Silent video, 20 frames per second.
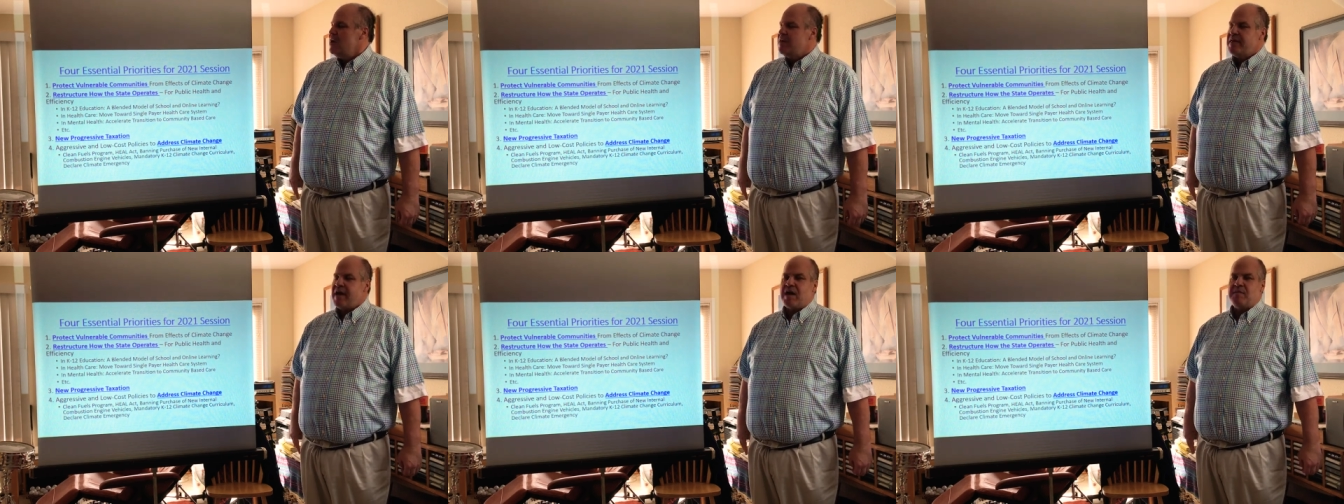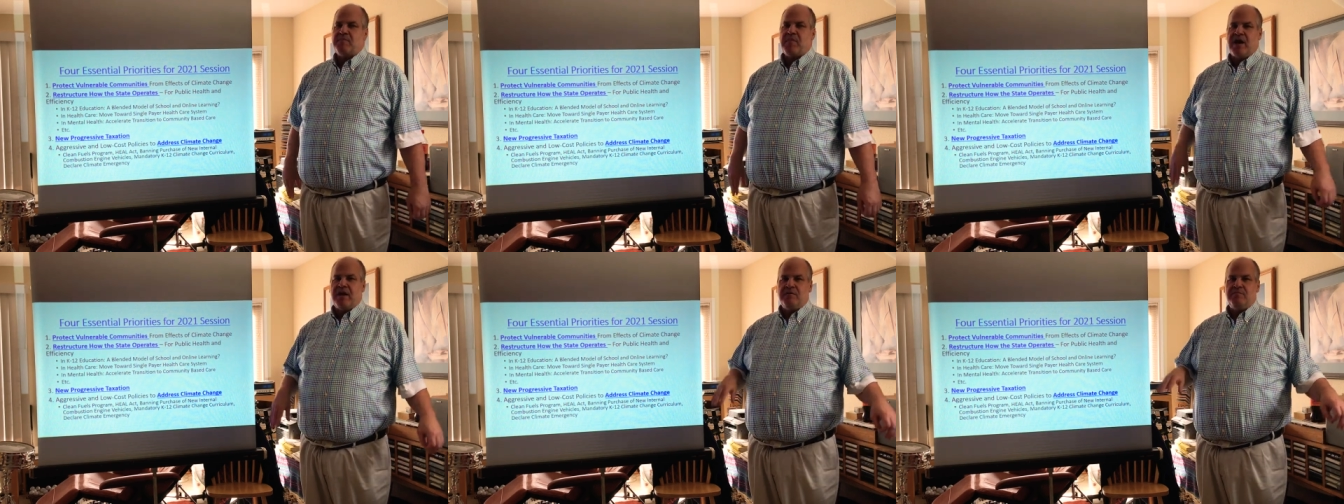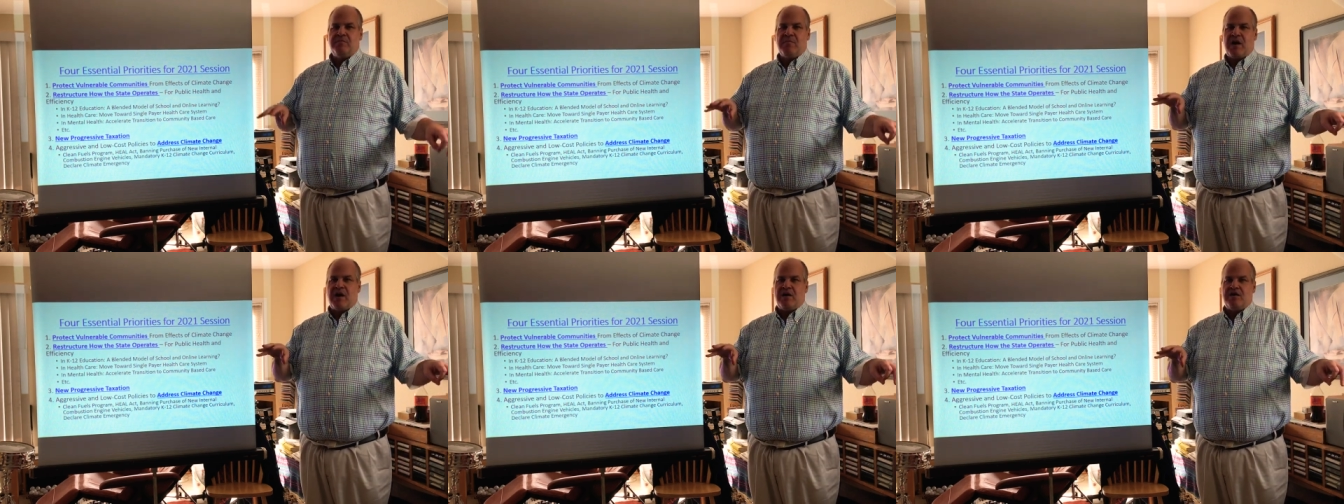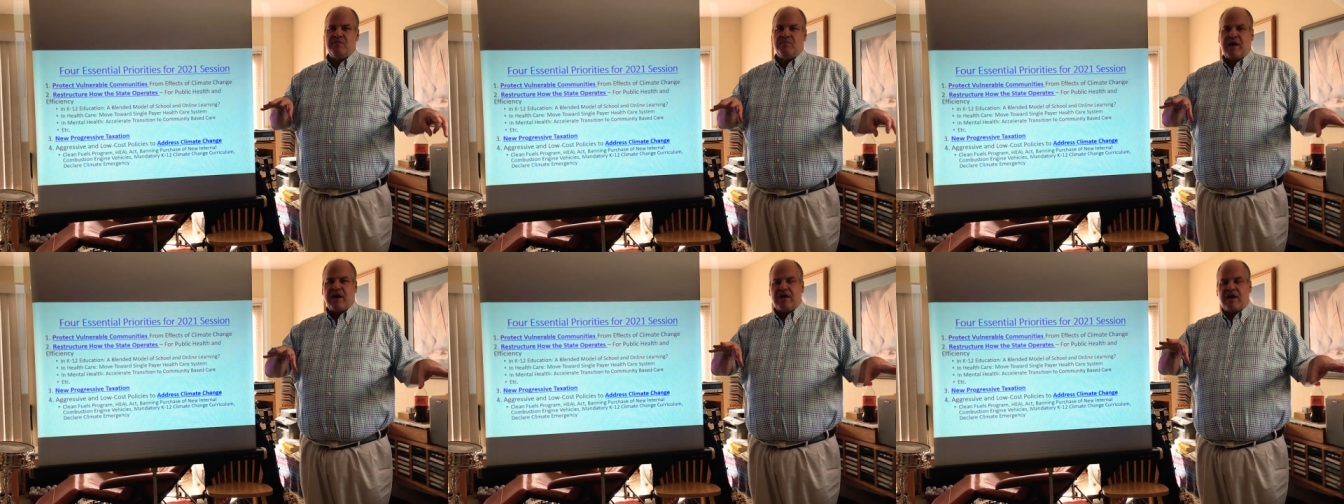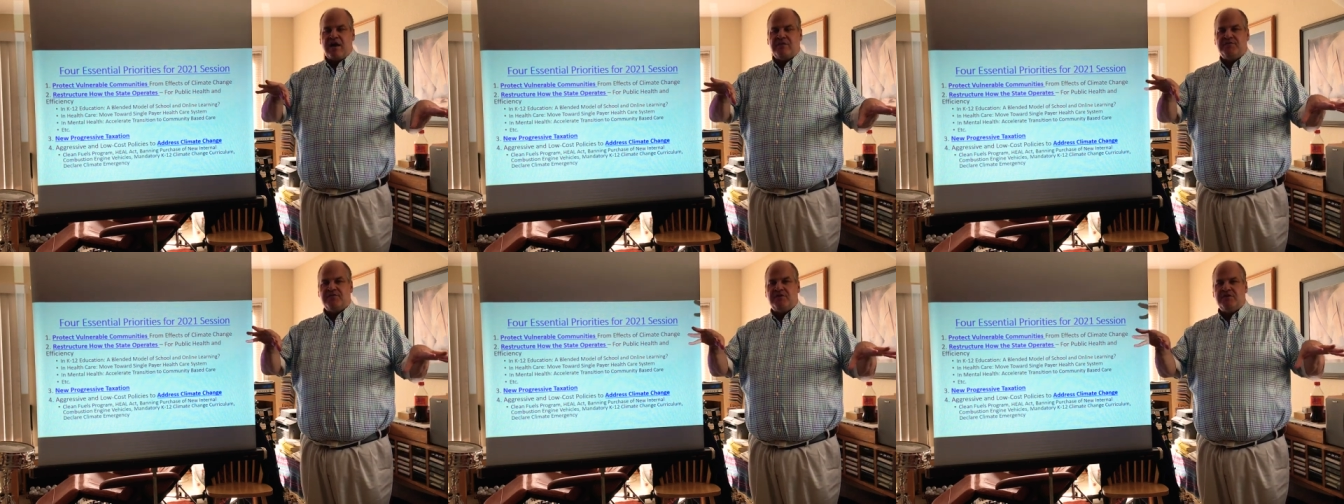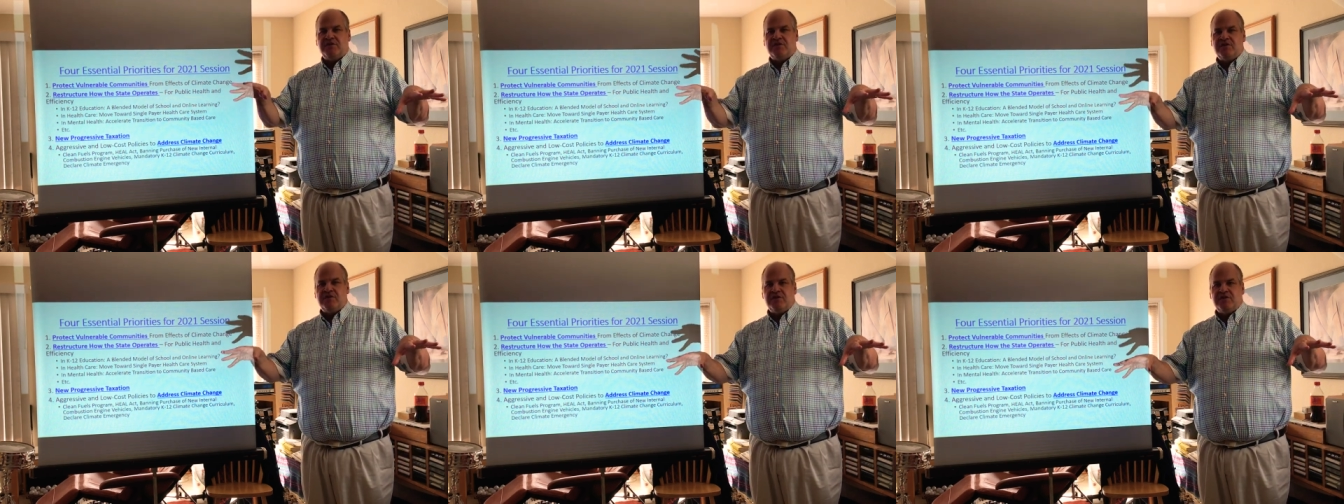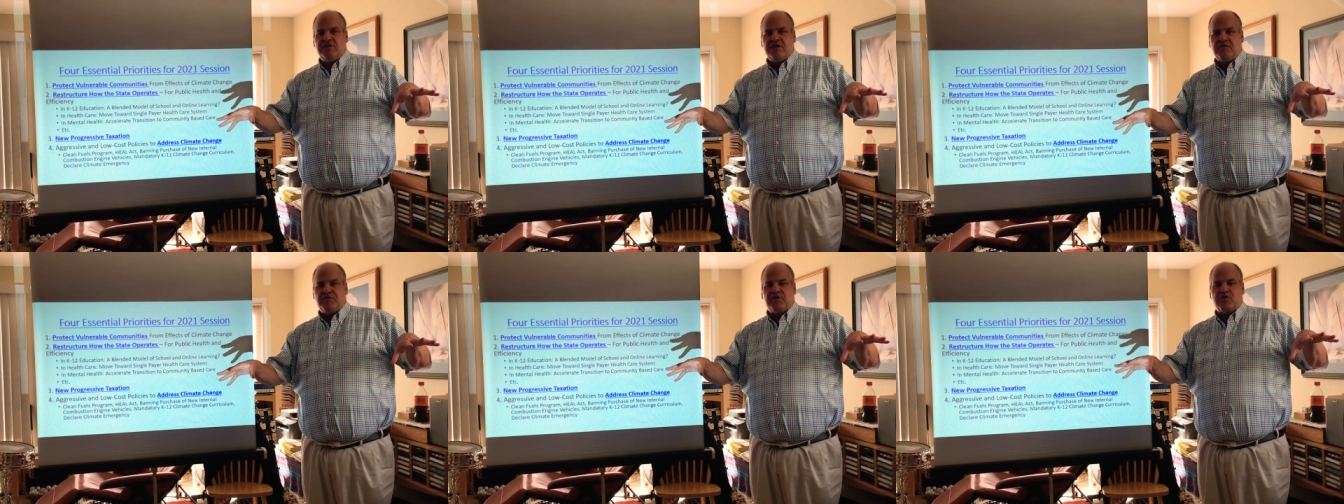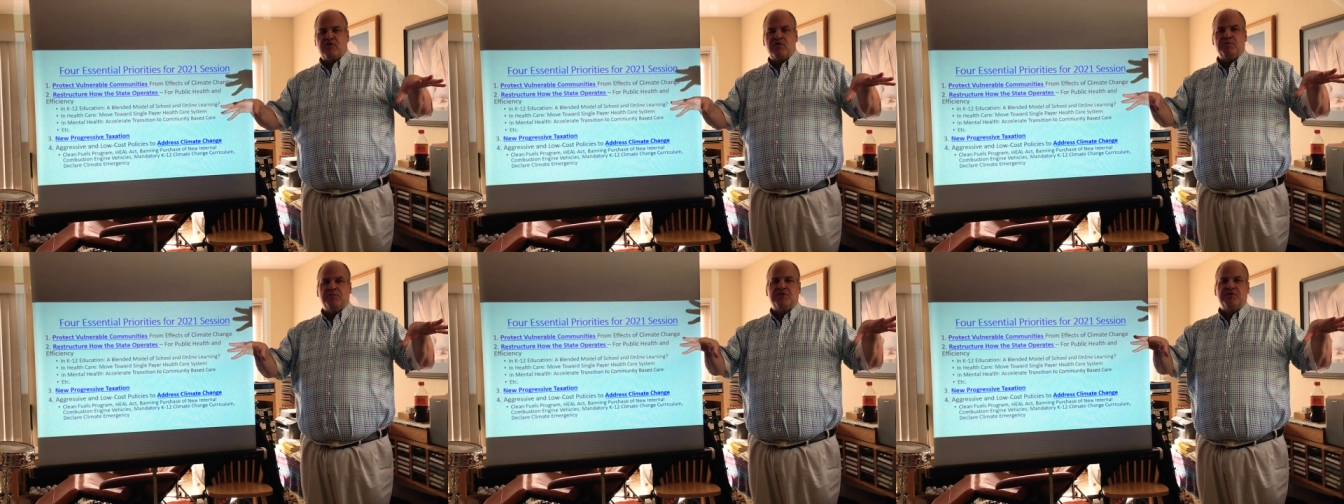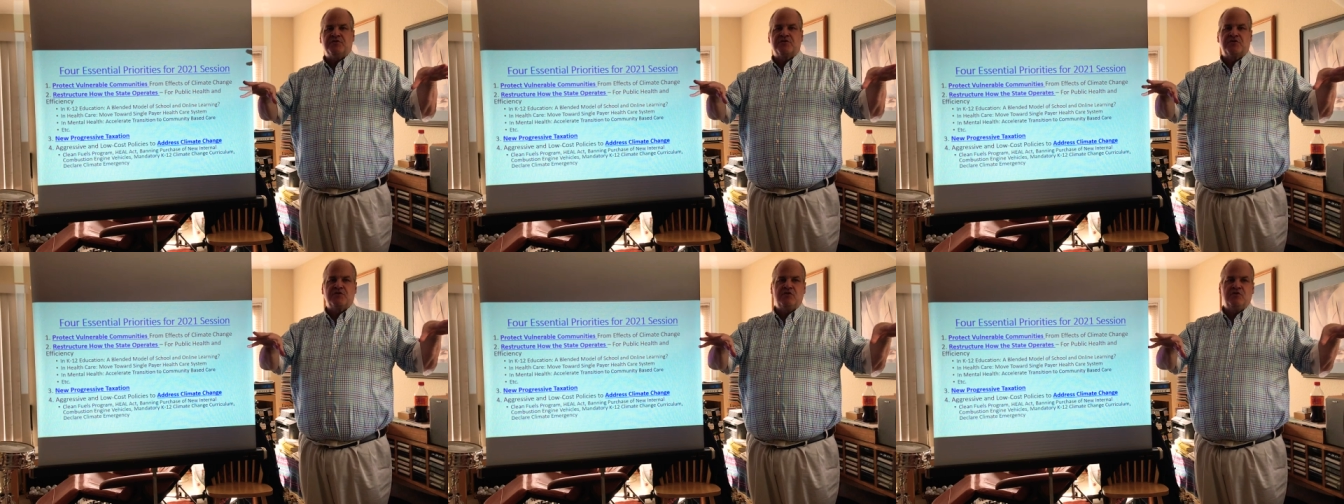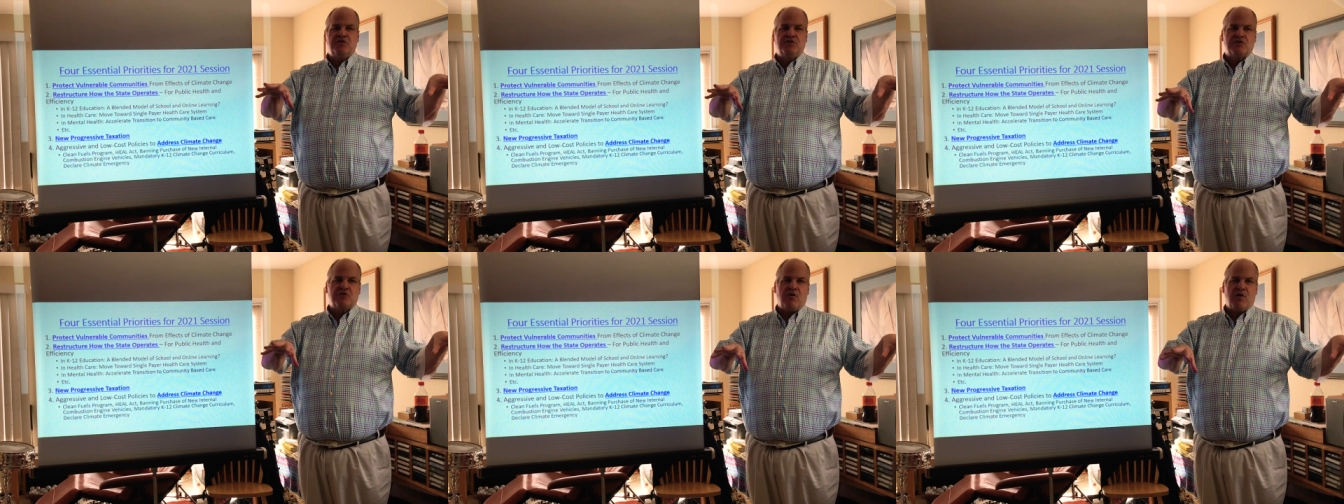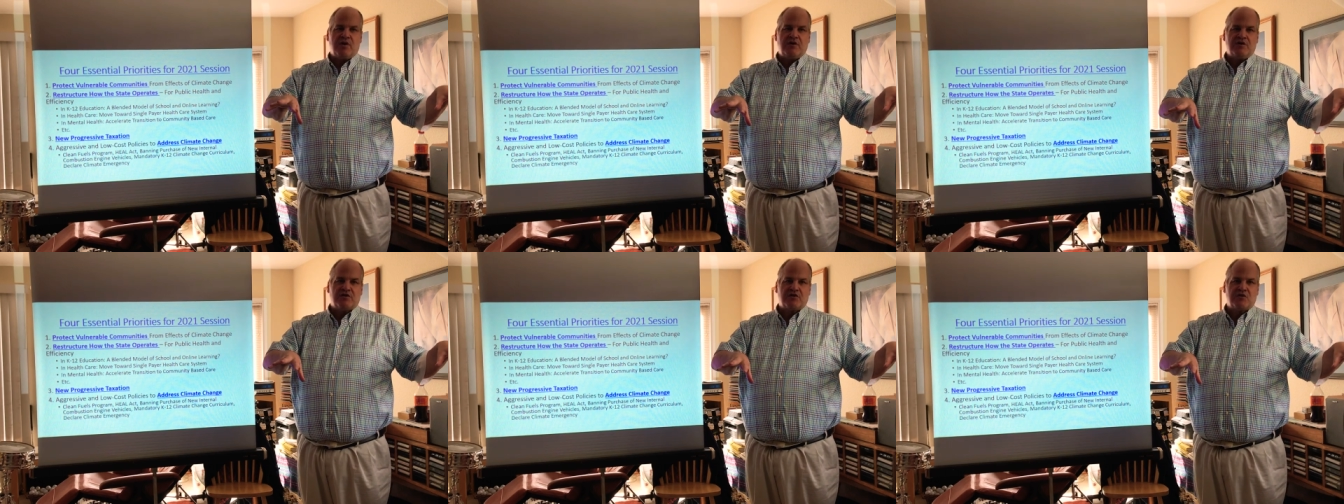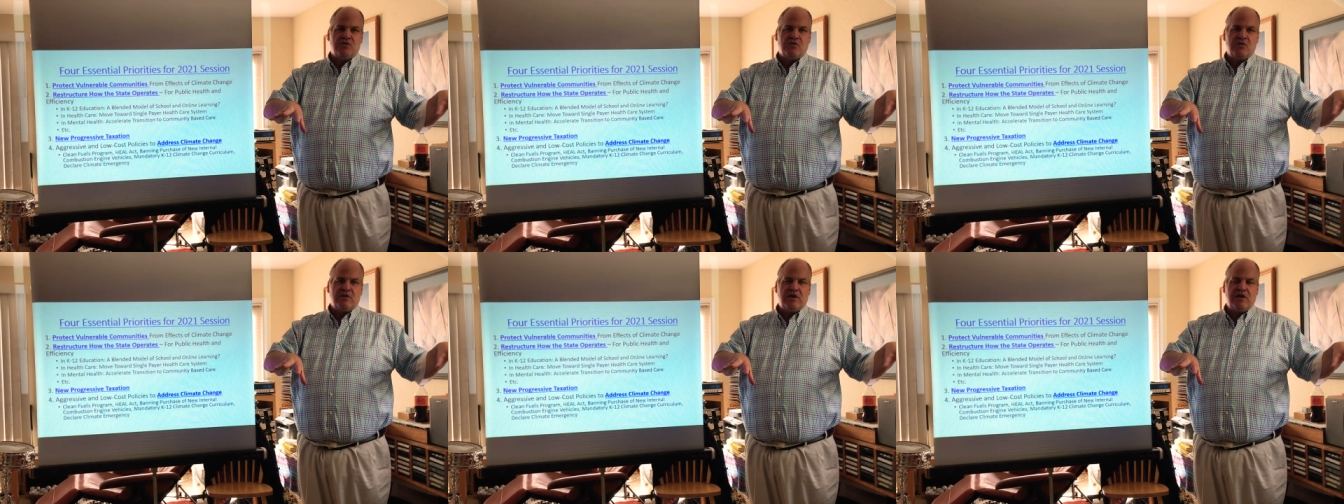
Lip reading: That might you might have different groups of students going to school